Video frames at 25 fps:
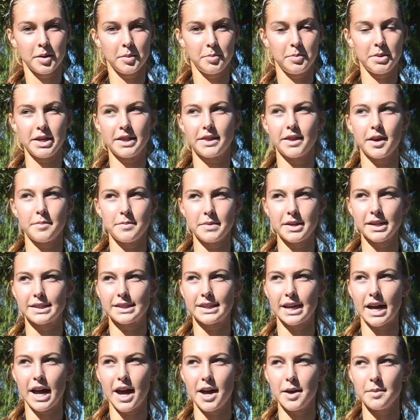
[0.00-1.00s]
beat them this
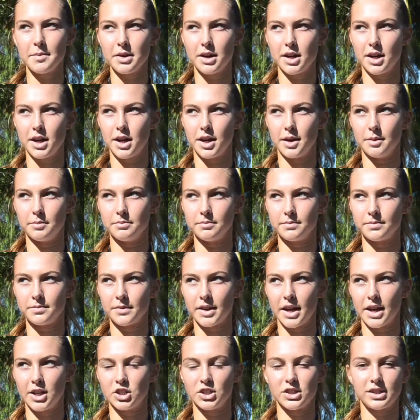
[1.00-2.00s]
time, um,
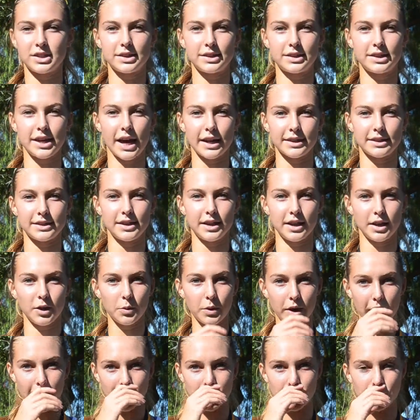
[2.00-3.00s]
and just testing
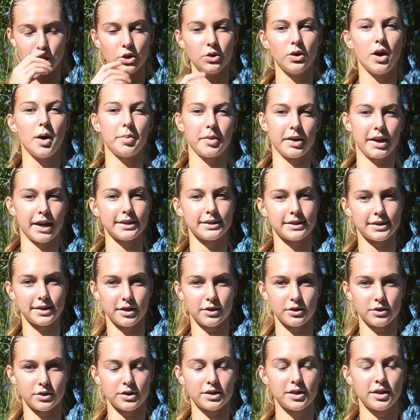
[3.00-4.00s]
what I could do up against
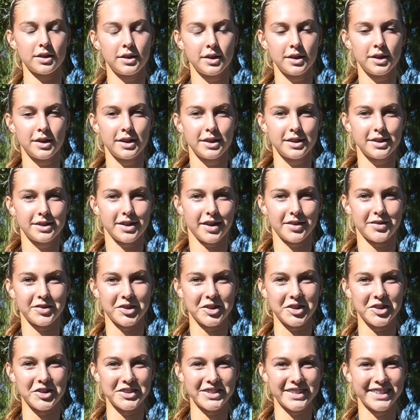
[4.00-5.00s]
those tough
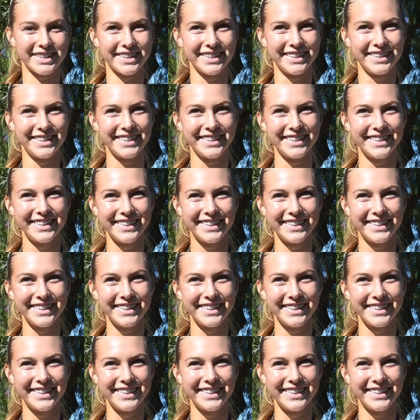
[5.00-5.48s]
girls. Uh-huh.